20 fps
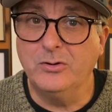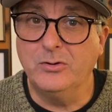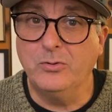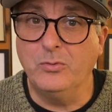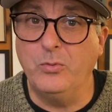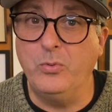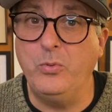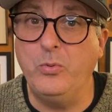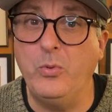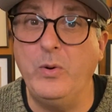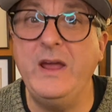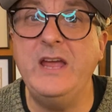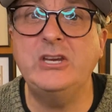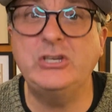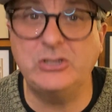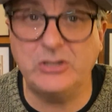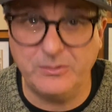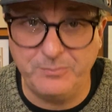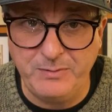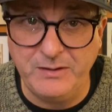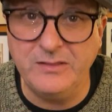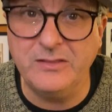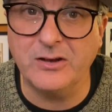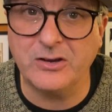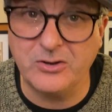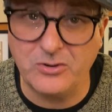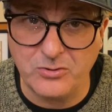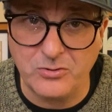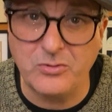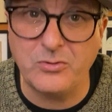we should be the
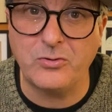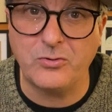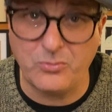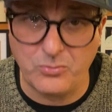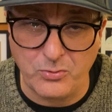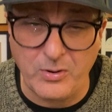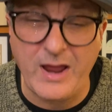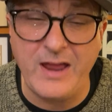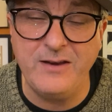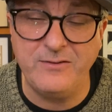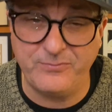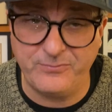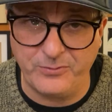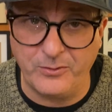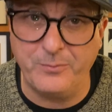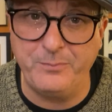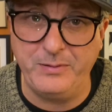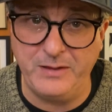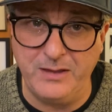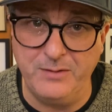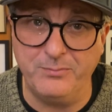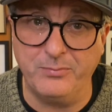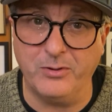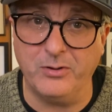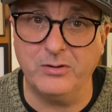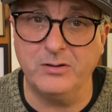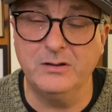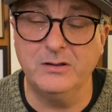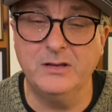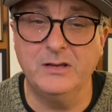grateful
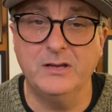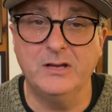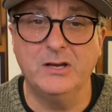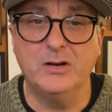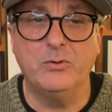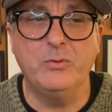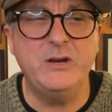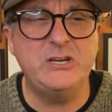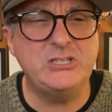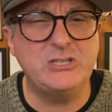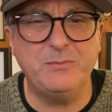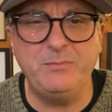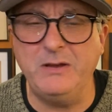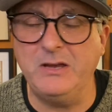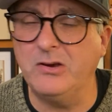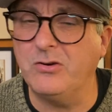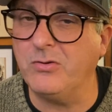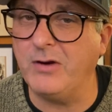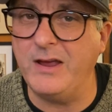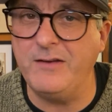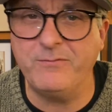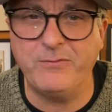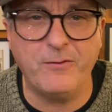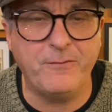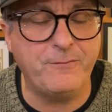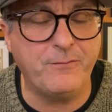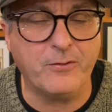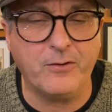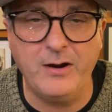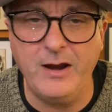people. We should be grateful
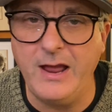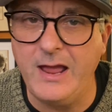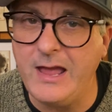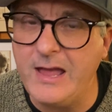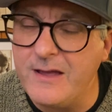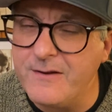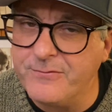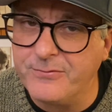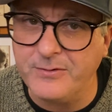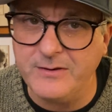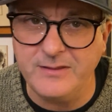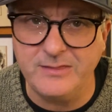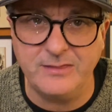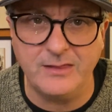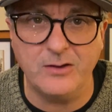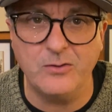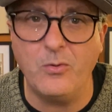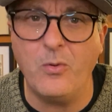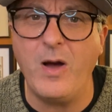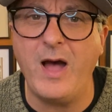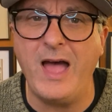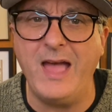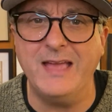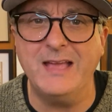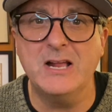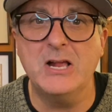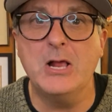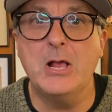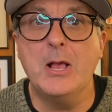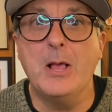for everything. Why?
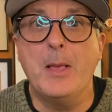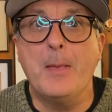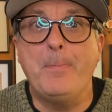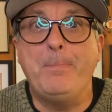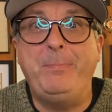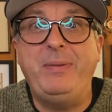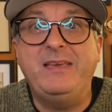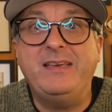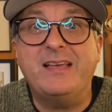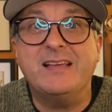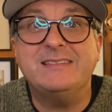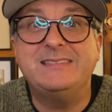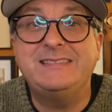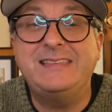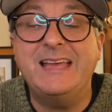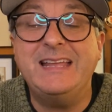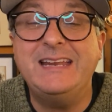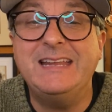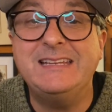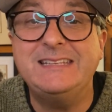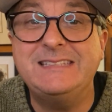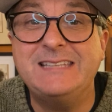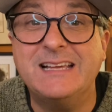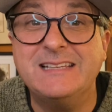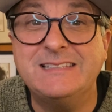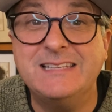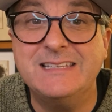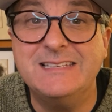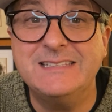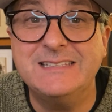Because then it
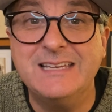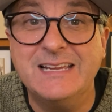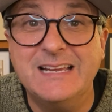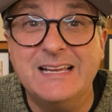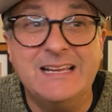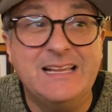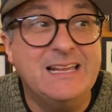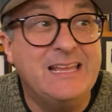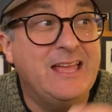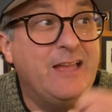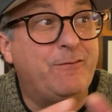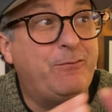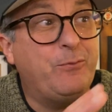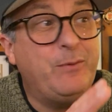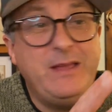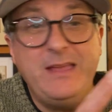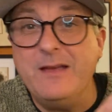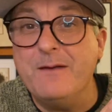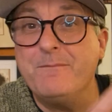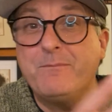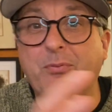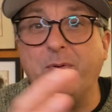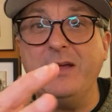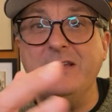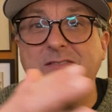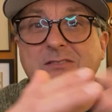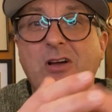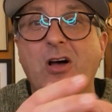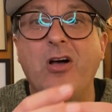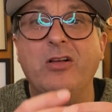doesn't if we
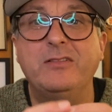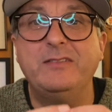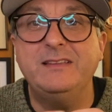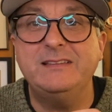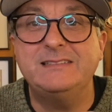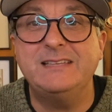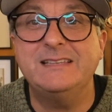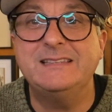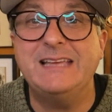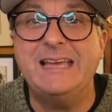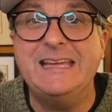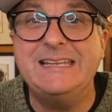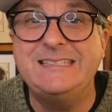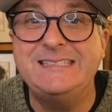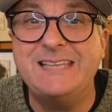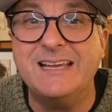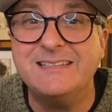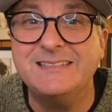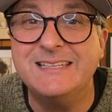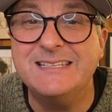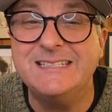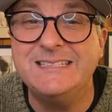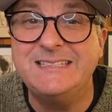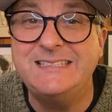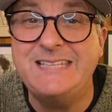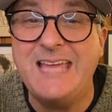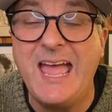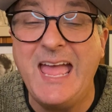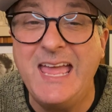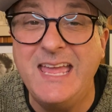embrace all these things, it doesn't
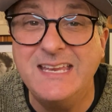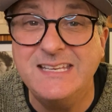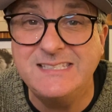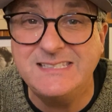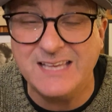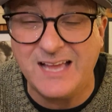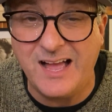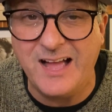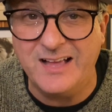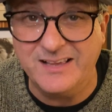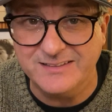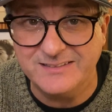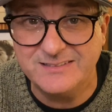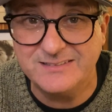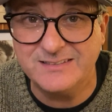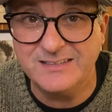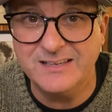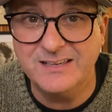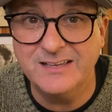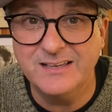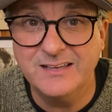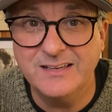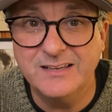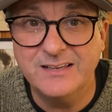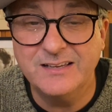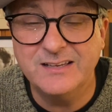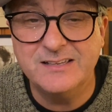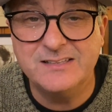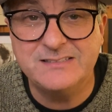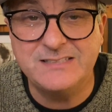taint us
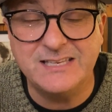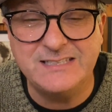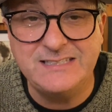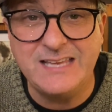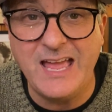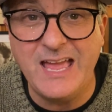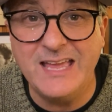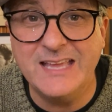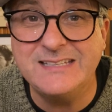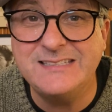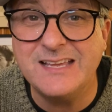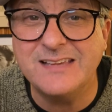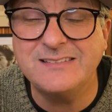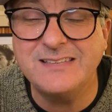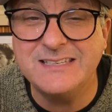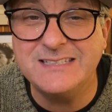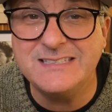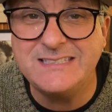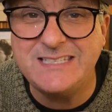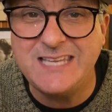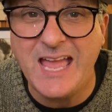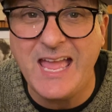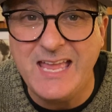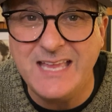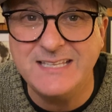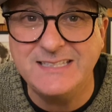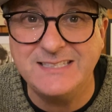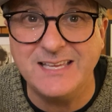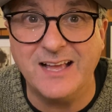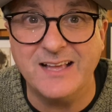today. It doesn't
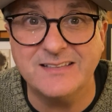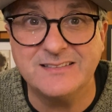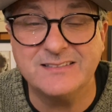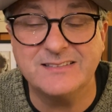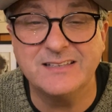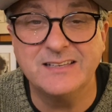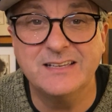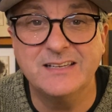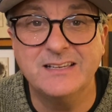taint us.